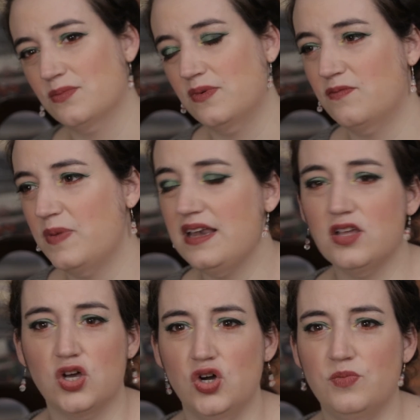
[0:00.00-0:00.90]
We've been
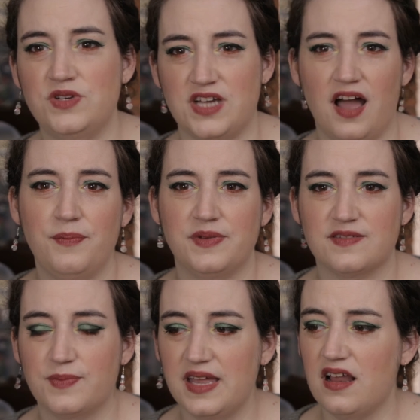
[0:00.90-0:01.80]
cooped up.
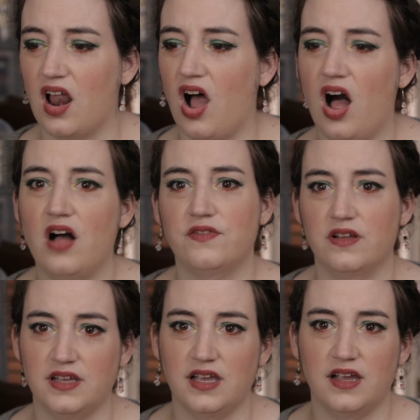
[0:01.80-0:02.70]
It's been an
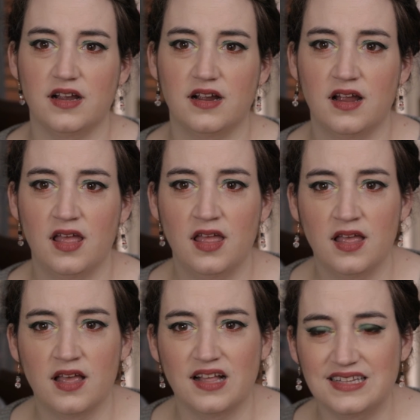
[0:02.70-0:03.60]
awful year.
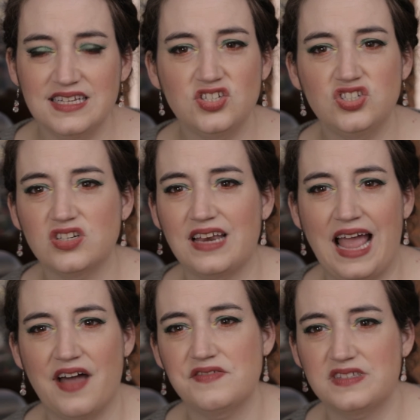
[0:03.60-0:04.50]
At least you can
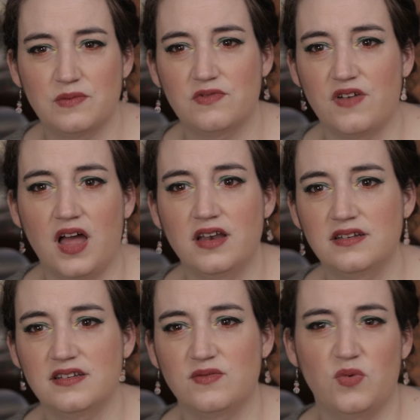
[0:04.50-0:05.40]
have some
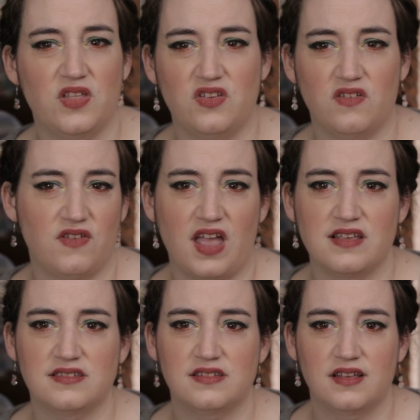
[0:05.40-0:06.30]
fun with your
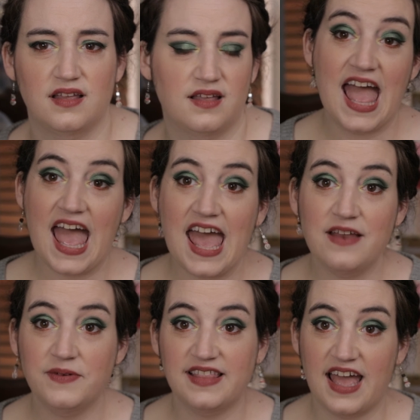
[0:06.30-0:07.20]
face.
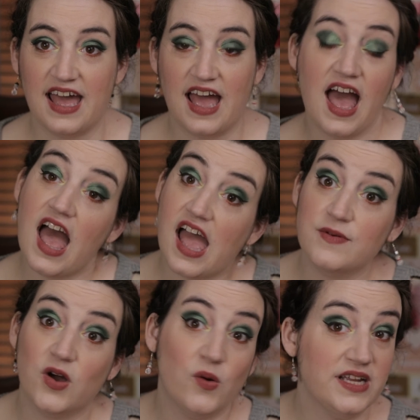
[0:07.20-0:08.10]
And with that,
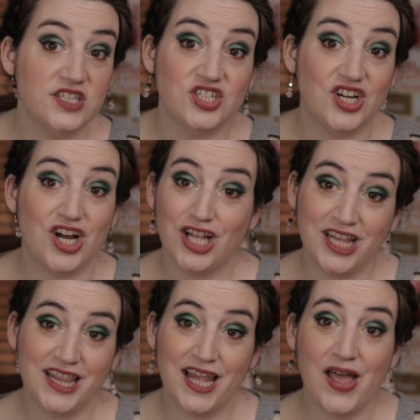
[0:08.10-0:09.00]
I'm going to
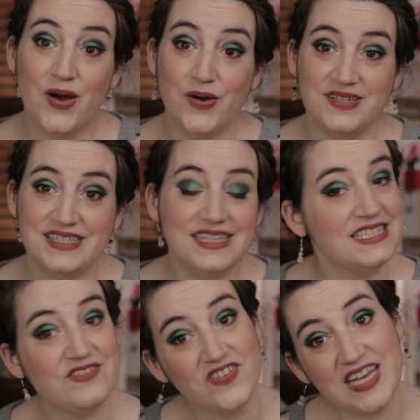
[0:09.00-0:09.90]
close
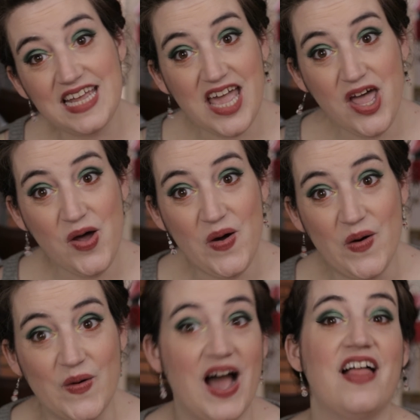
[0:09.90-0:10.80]
this
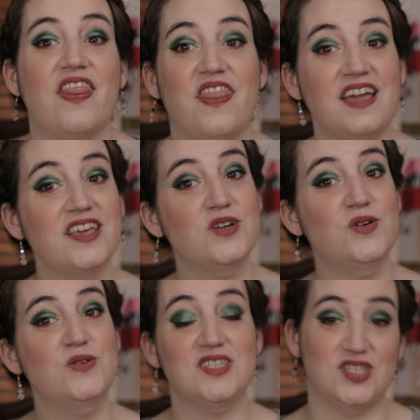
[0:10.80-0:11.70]
video. Thank
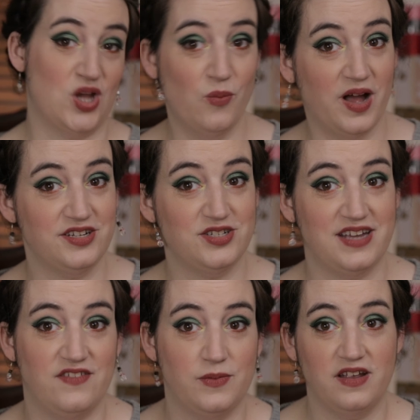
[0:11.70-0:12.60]
you so much
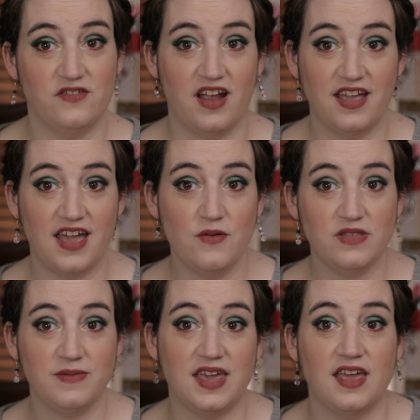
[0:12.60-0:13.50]
to everybody for hanging out
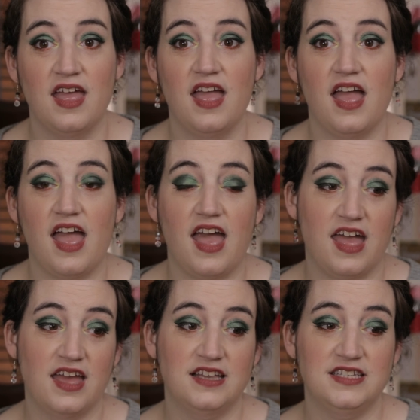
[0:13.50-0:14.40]
with me.
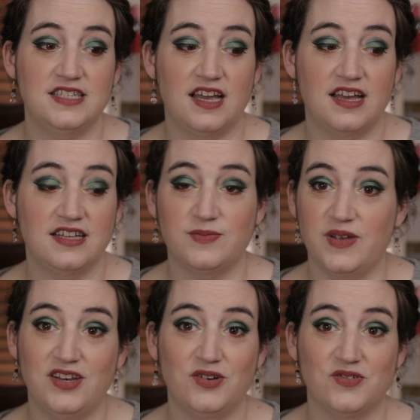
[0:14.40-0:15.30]
And it's
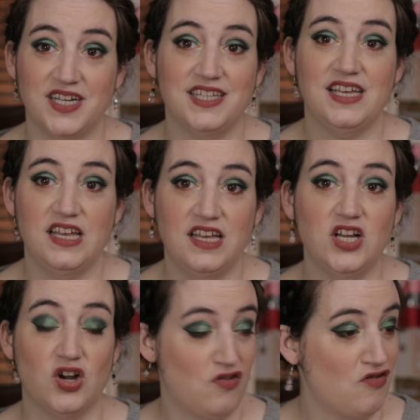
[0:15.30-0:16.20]
been a really
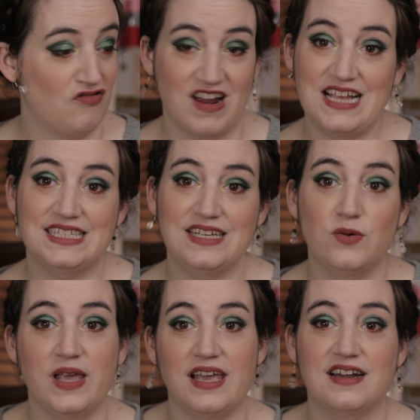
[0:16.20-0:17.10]
crazy
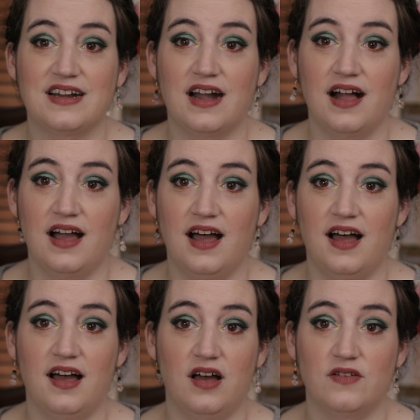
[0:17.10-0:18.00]
week
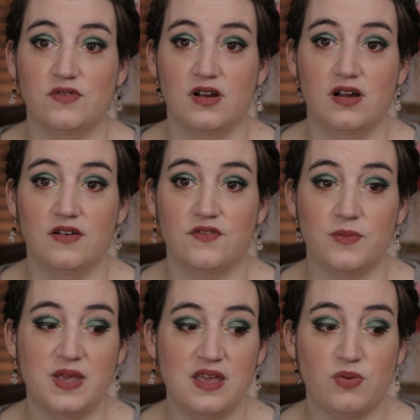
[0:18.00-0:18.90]

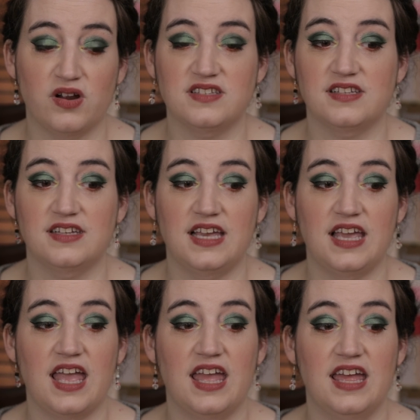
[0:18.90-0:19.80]
for me
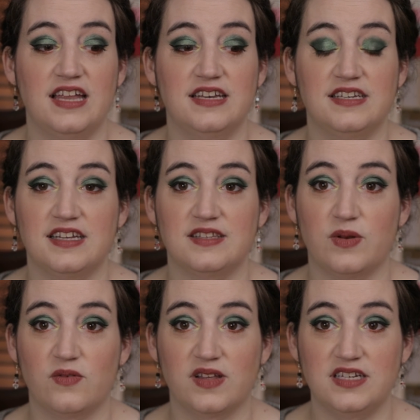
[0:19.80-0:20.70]
personally, and it's
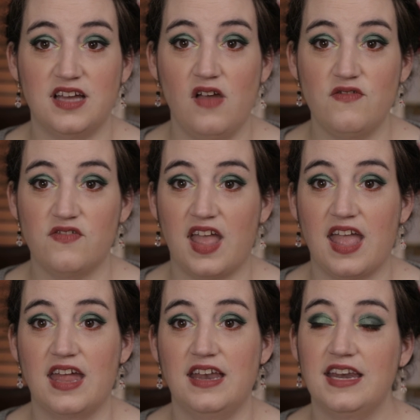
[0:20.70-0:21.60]
been really tough,
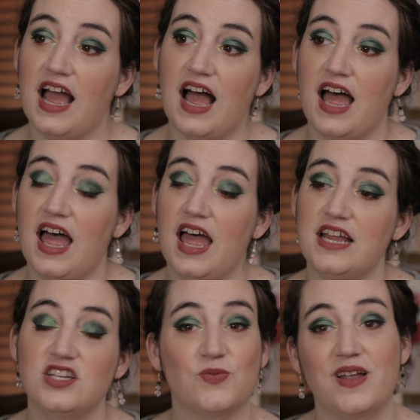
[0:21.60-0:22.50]
and
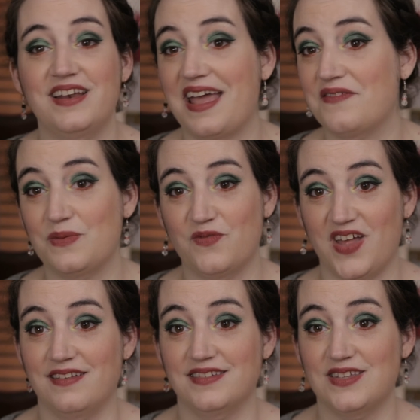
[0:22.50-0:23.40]
I just wanted to have some
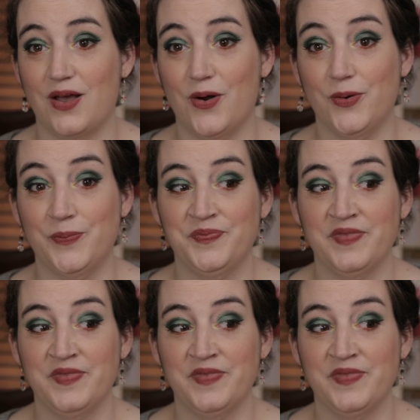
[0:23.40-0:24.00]
fun. So,